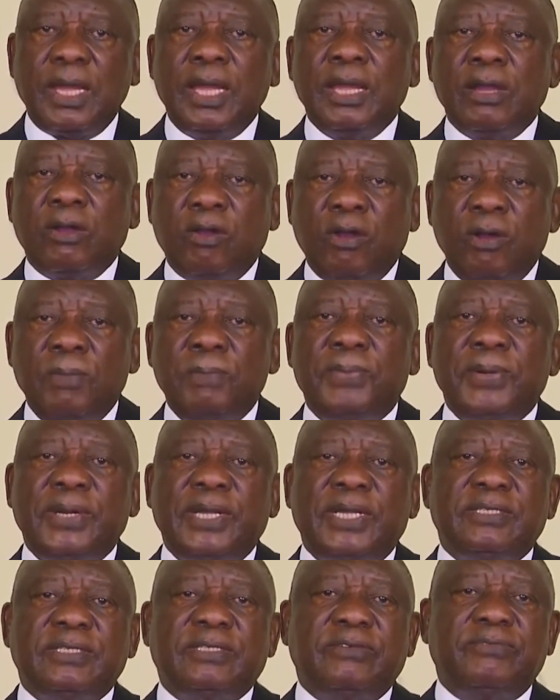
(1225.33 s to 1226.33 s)
a
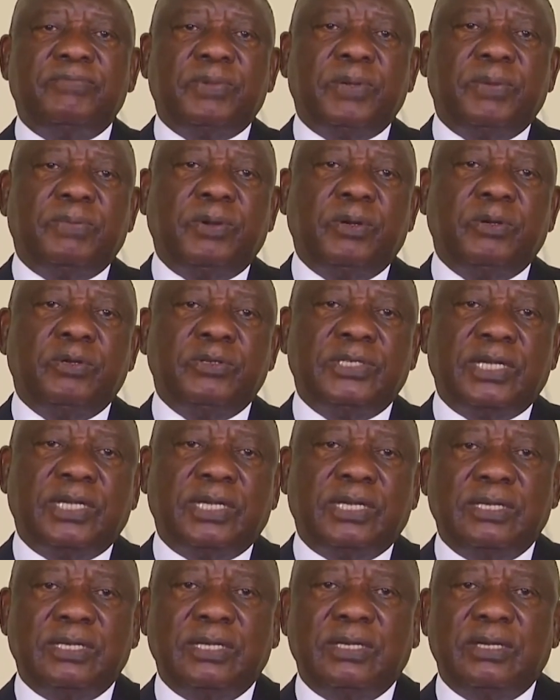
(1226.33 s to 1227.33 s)
comprehensive
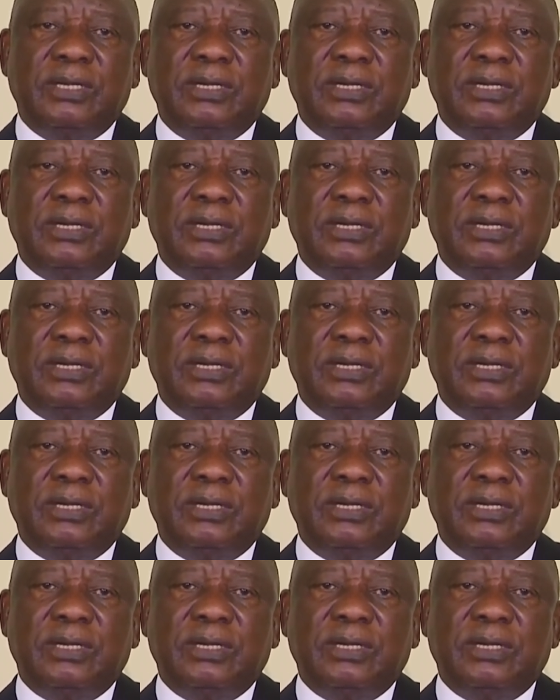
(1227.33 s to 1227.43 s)
proposal